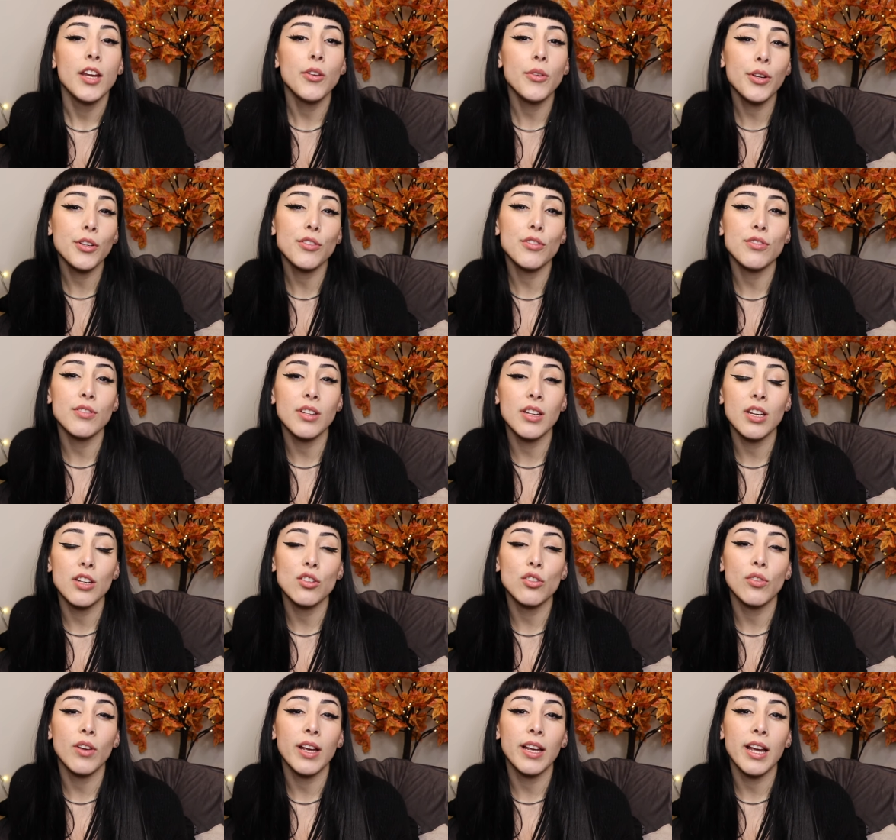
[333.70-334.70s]
you're interested in
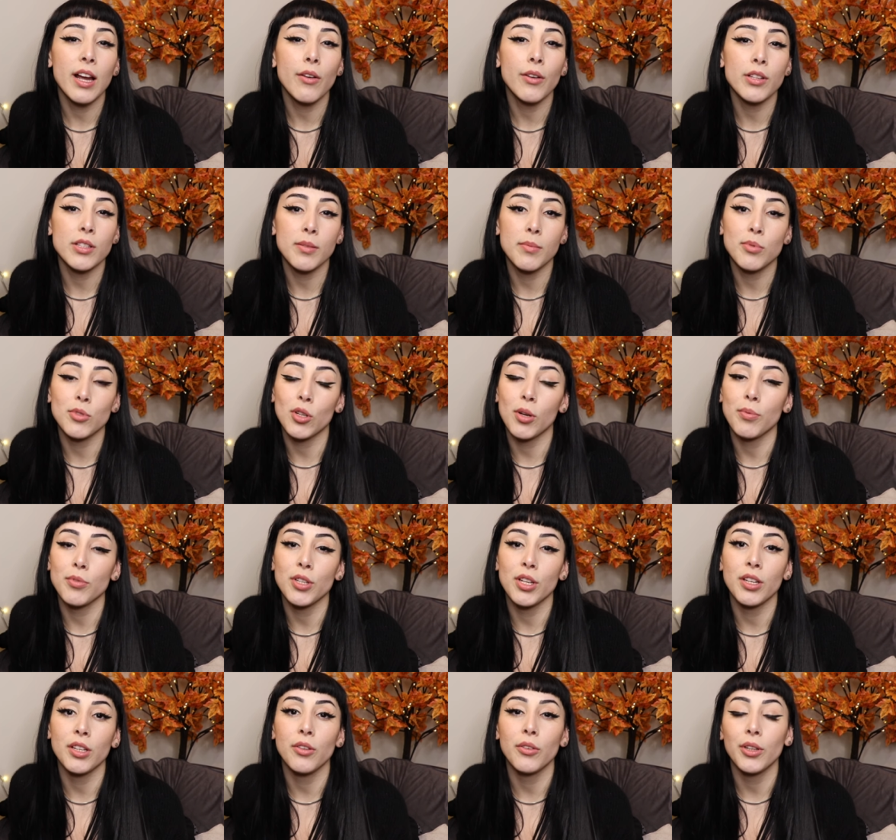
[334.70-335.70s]
trying out a
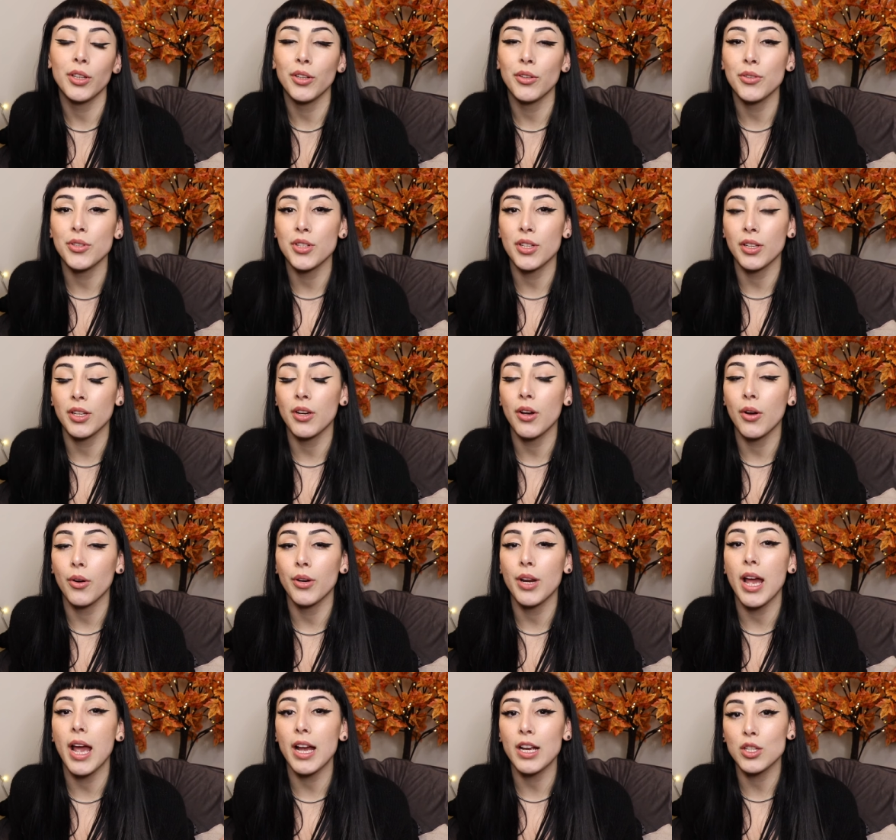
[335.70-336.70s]
subscription, you can use the
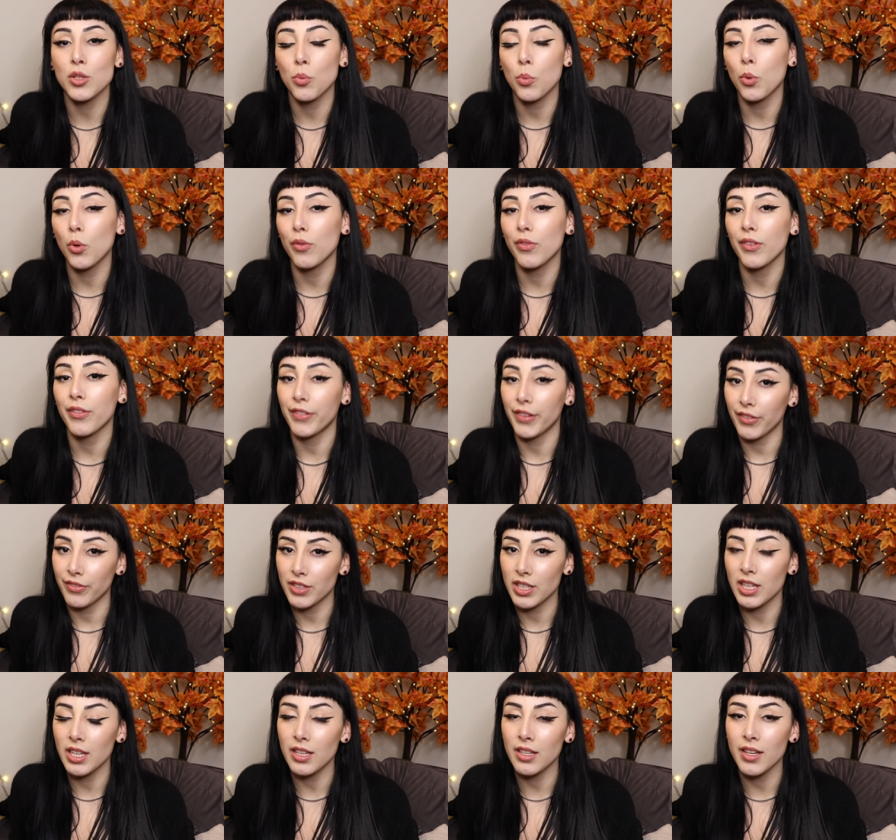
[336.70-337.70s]
code
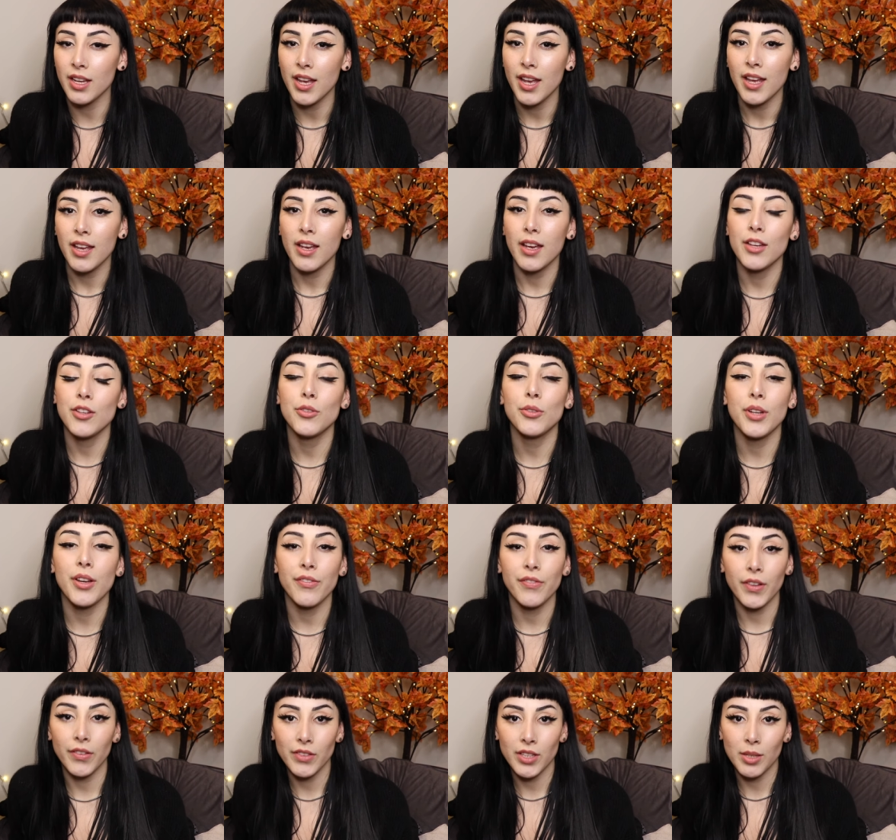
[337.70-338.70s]
XWOLF15 and you'll
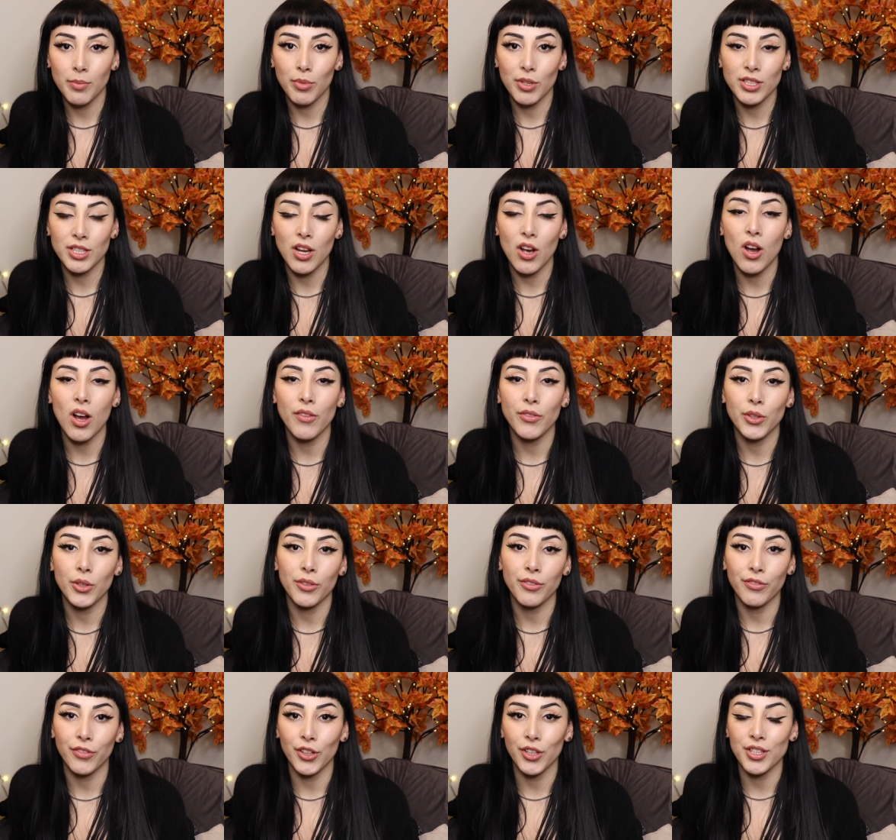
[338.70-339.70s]
get 15% off your
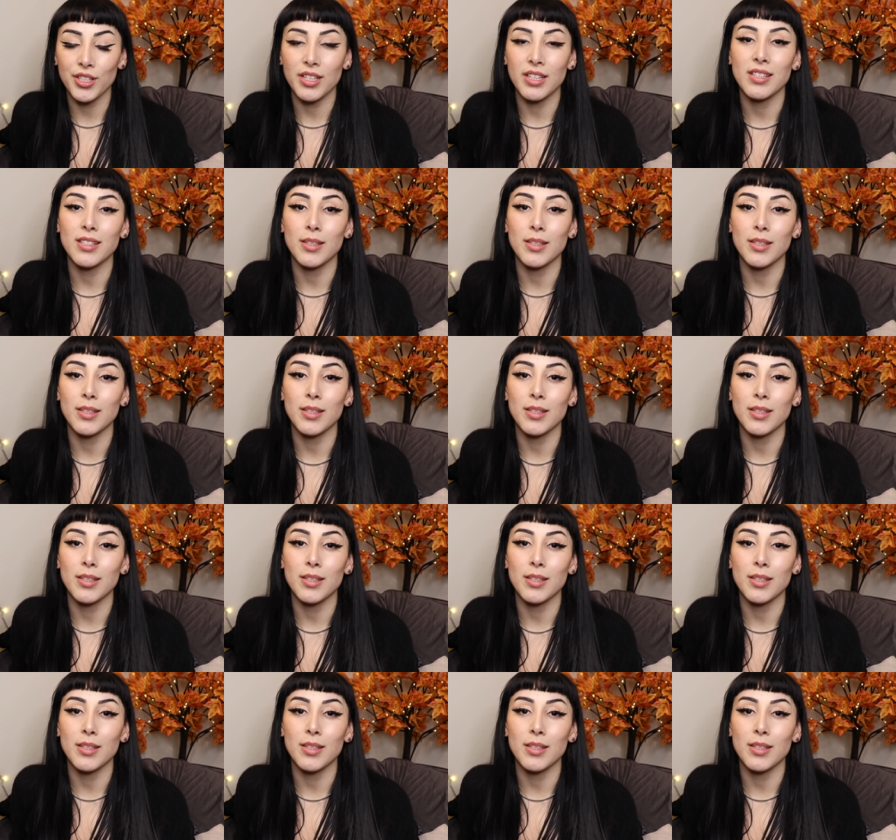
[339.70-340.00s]
first